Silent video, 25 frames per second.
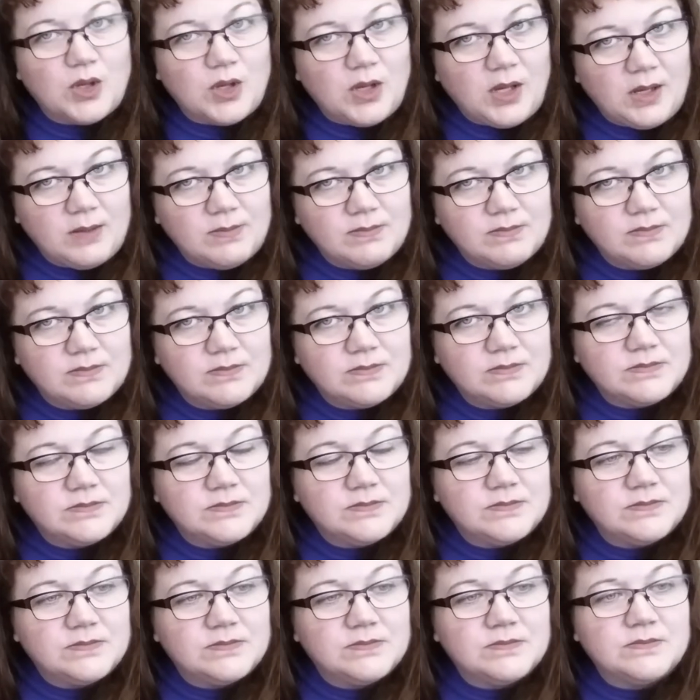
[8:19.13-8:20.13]

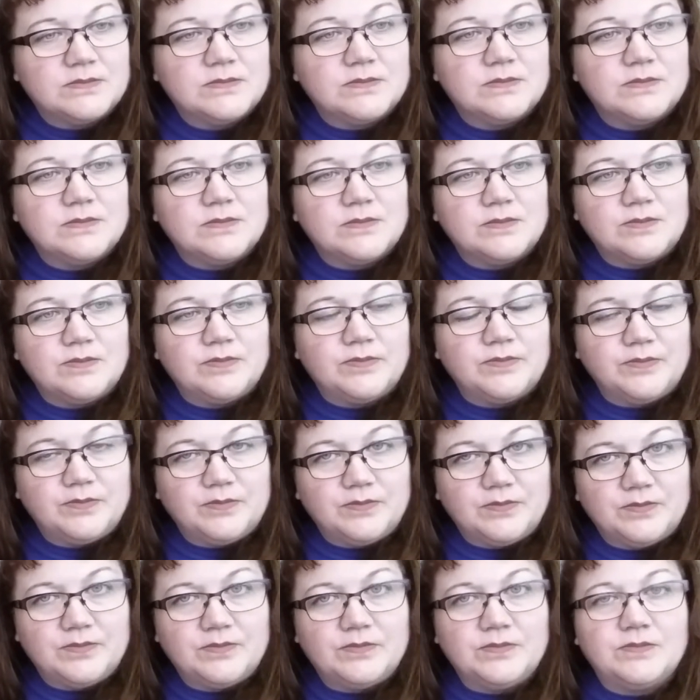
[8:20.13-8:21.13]

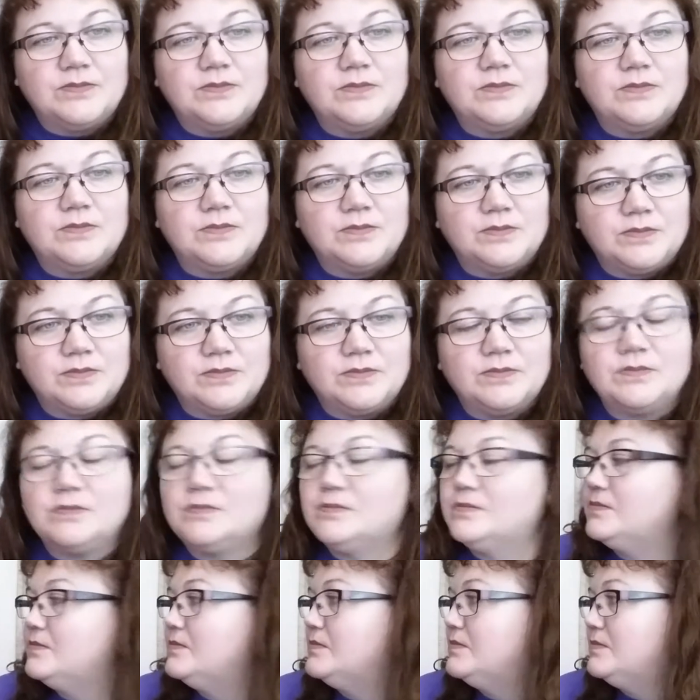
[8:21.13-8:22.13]

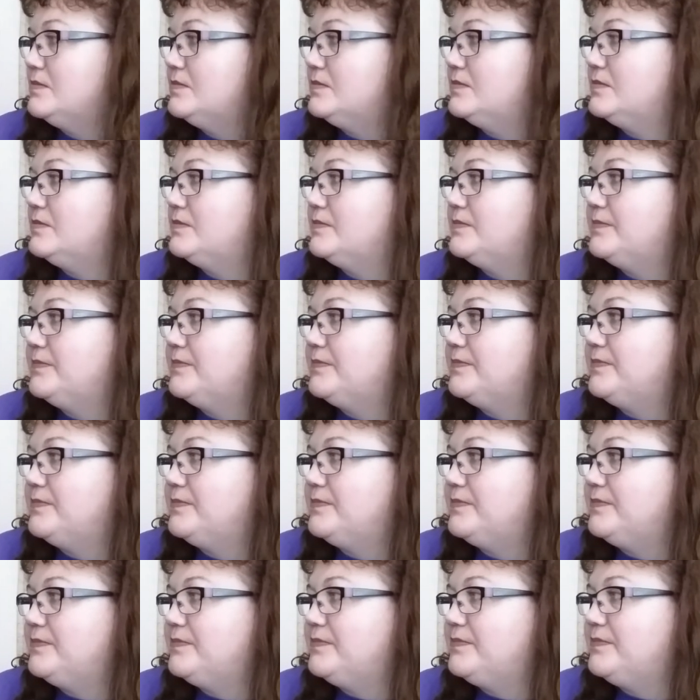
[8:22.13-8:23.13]

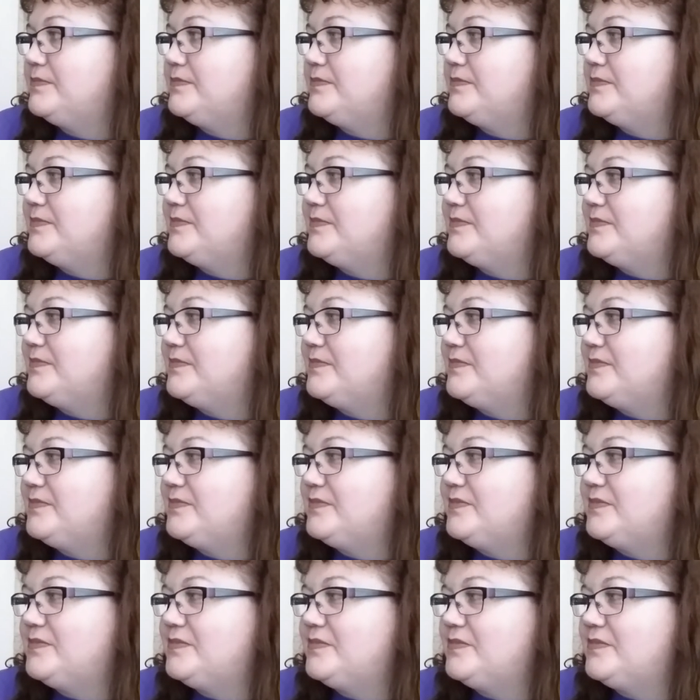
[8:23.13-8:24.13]

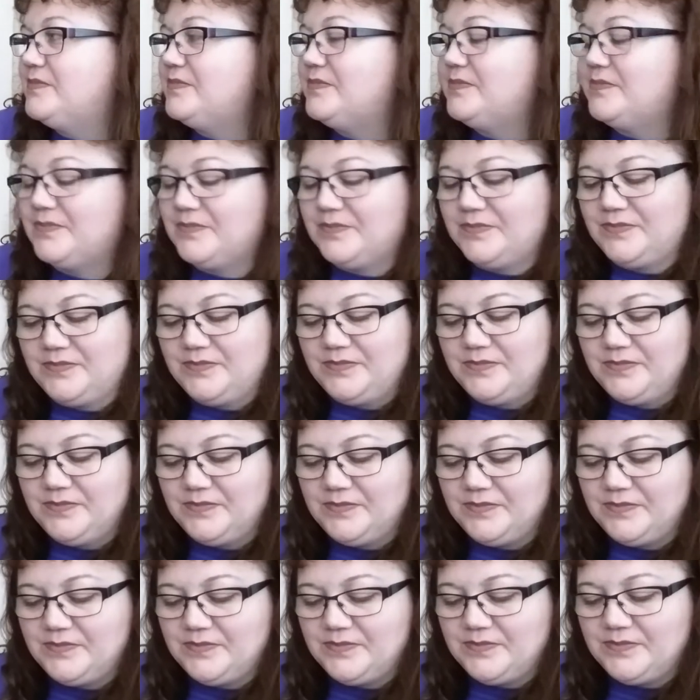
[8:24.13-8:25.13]

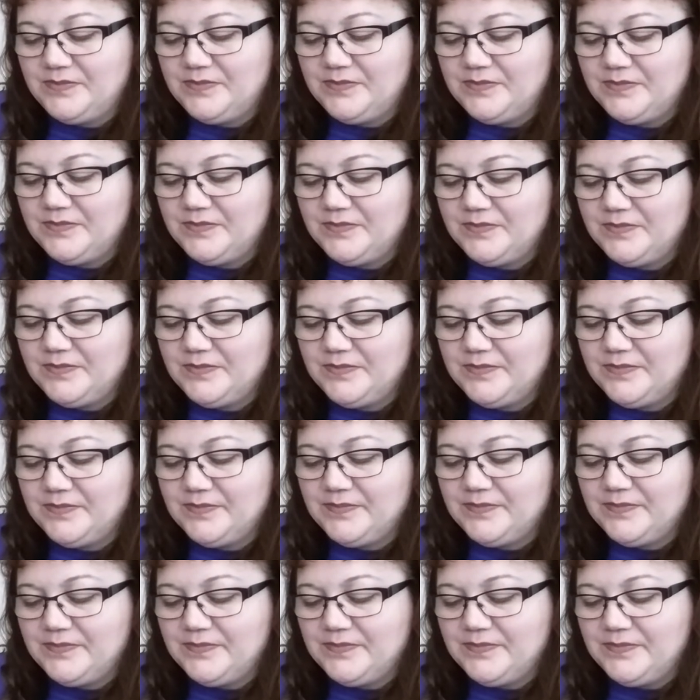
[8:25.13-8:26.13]

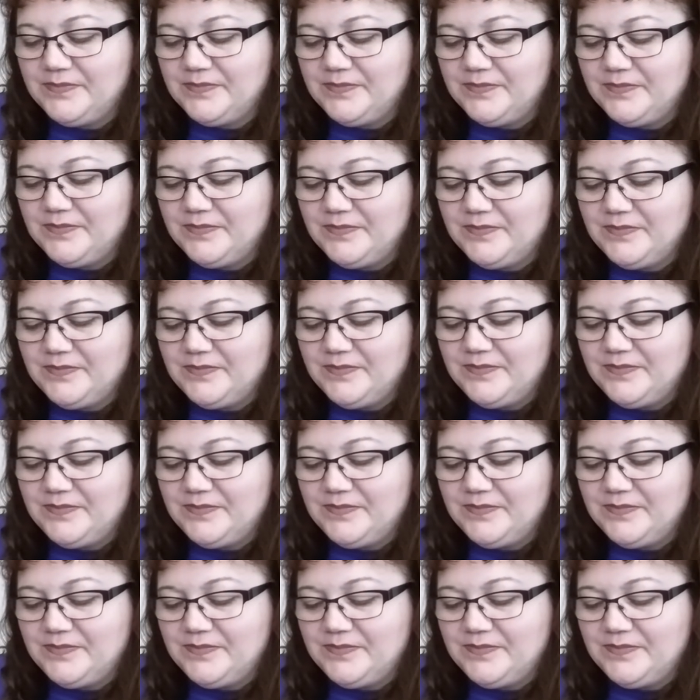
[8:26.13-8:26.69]
[no speech]